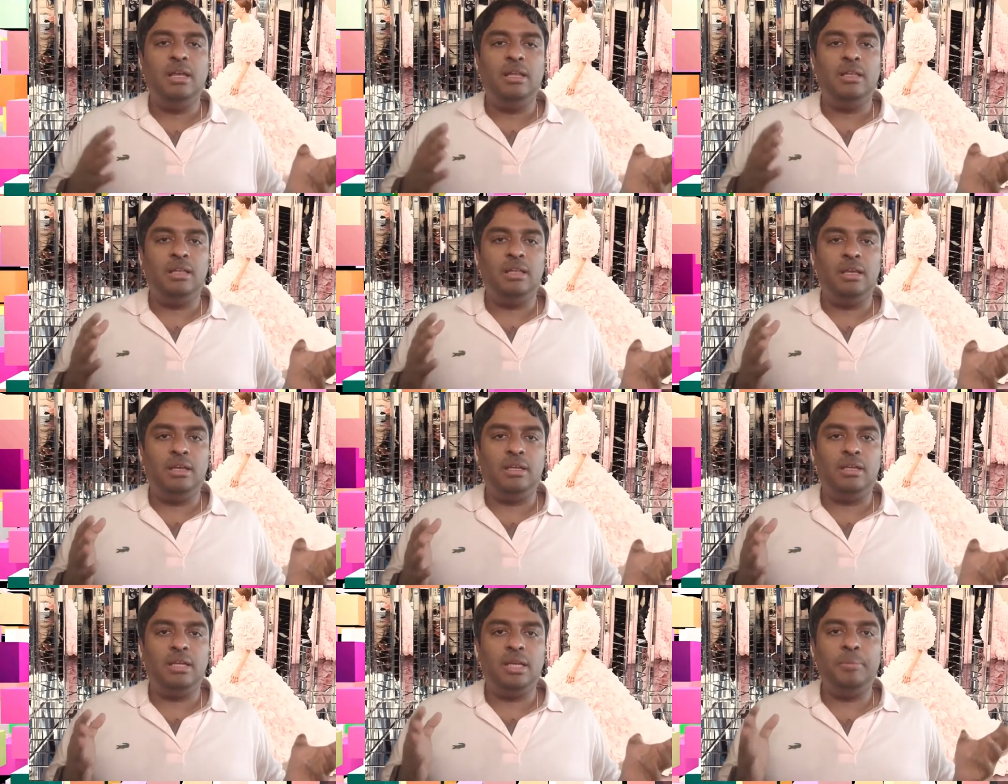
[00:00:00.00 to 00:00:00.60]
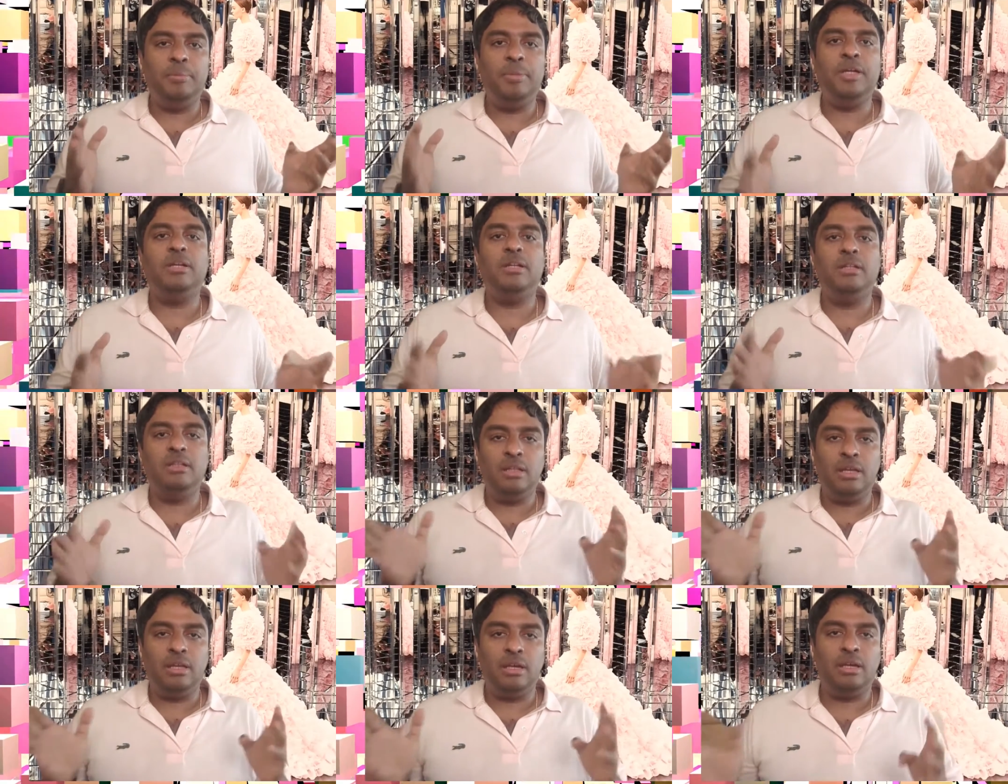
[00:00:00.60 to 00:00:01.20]
They keep it
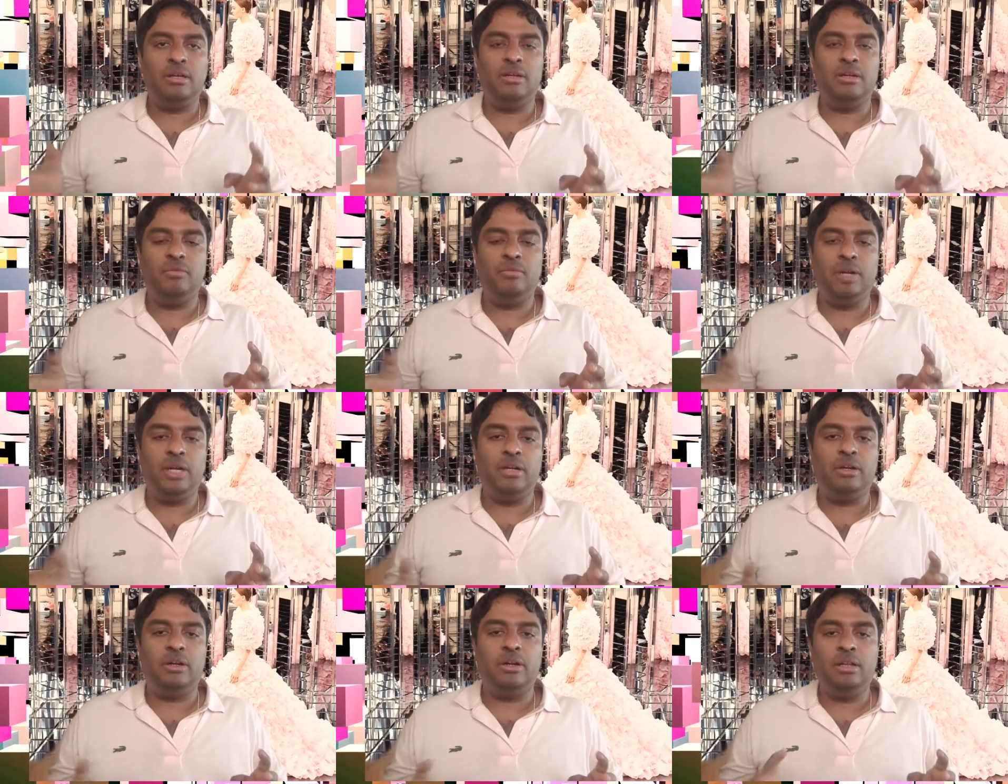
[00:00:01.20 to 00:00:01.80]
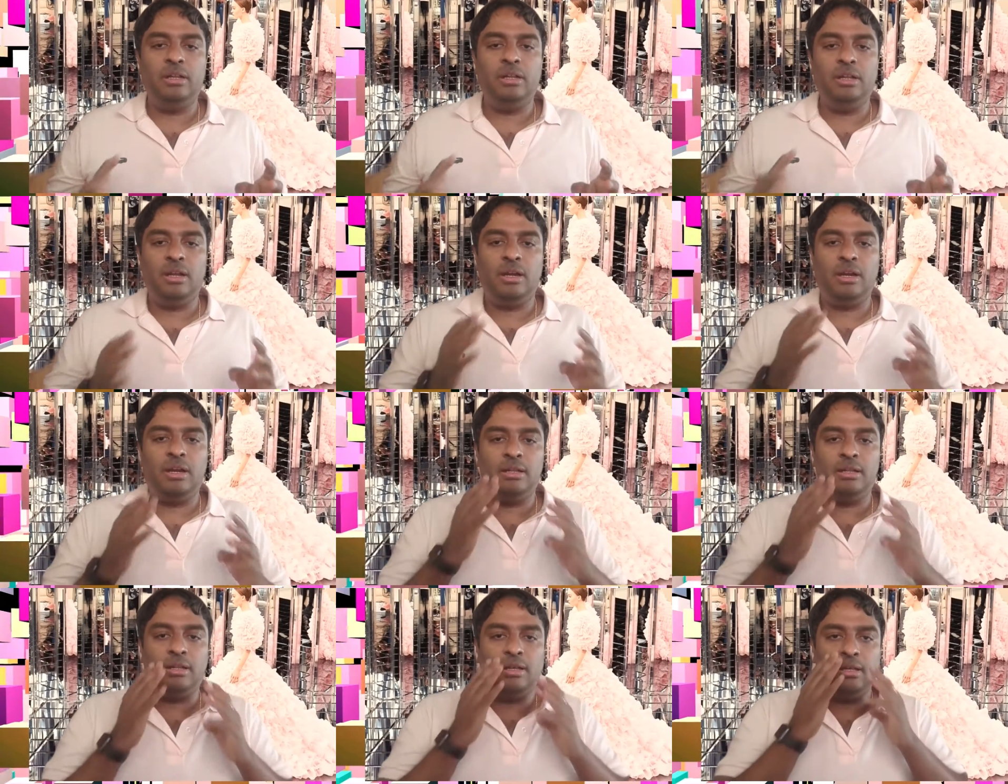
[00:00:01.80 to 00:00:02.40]
in their inventory,
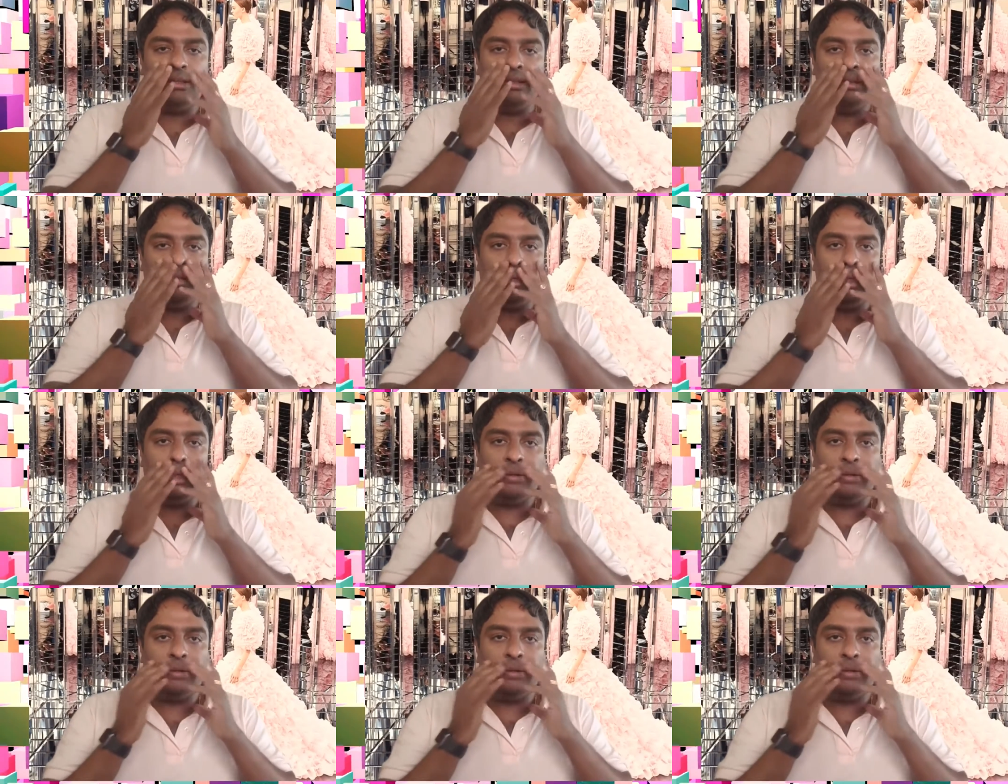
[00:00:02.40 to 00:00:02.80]
and then